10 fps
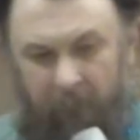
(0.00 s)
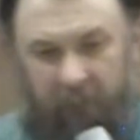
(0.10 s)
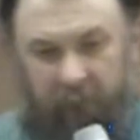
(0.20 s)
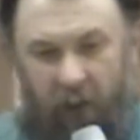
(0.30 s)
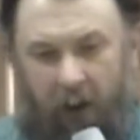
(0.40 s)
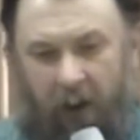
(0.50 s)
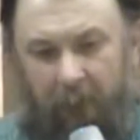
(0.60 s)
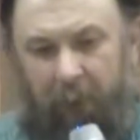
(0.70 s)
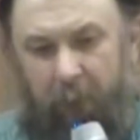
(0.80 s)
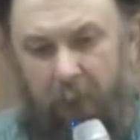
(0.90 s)
And
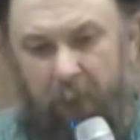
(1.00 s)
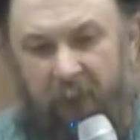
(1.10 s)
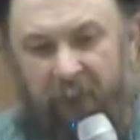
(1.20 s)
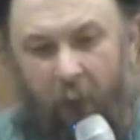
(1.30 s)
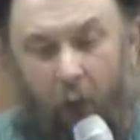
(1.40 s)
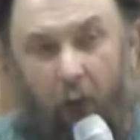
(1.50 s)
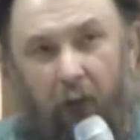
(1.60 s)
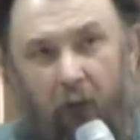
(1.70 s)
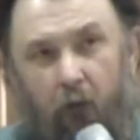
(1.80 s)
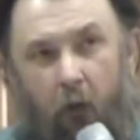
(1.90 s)
God,
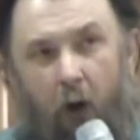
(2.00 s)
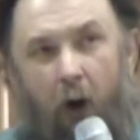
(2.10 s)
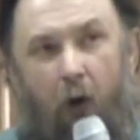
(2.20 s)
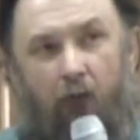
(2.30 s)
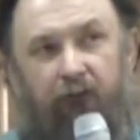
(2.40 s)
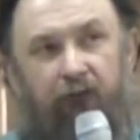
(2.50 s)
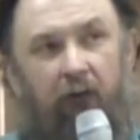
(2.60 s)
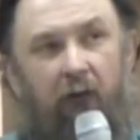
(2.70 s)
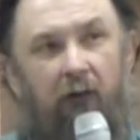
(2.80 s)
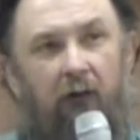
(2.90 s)
before the
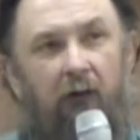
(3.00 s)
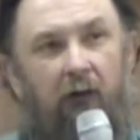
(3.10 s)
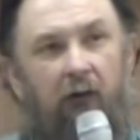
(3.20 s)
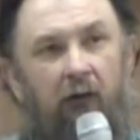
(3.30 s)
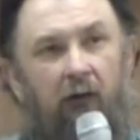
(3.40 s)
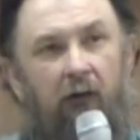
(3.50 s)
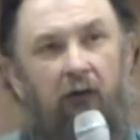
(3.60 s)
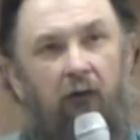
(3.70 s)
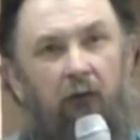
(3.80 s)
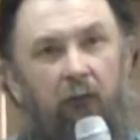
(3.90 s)
cross,
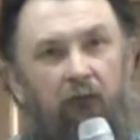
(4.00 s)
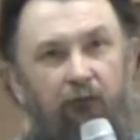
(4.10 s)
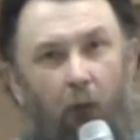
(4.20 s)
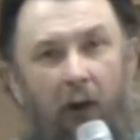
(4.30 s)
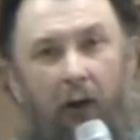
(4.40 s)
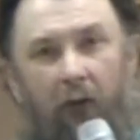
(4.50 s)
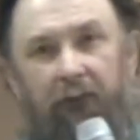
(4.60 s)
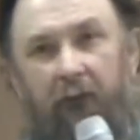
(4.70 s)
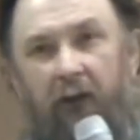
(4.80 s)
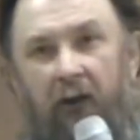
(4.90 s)

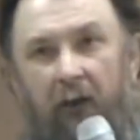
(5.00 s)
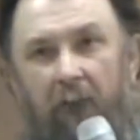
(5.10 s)
dwelt in